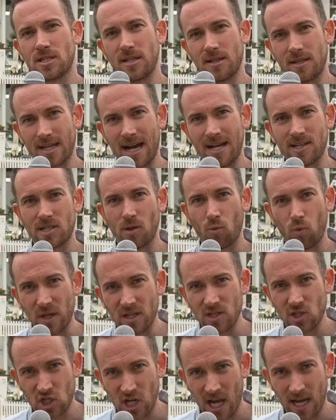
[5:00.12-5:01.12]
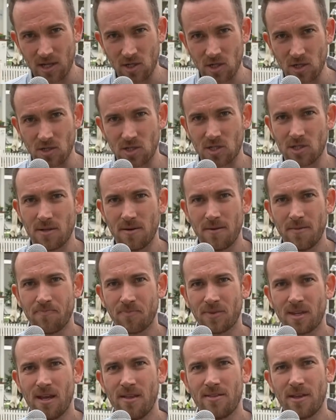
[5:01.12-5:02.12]
in case the wind changes,
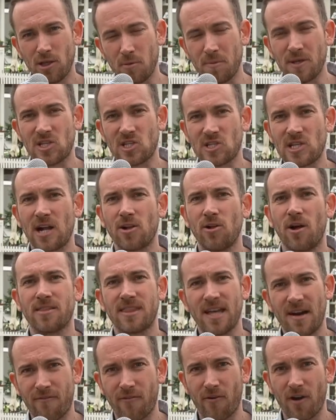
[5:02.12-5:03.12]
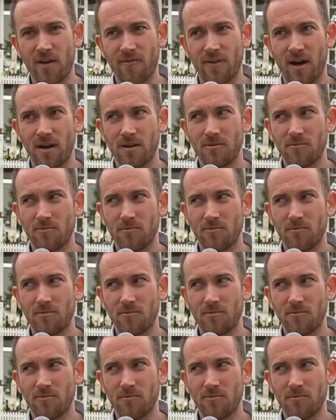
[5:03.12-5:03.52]
then you'll be stuck like that forever,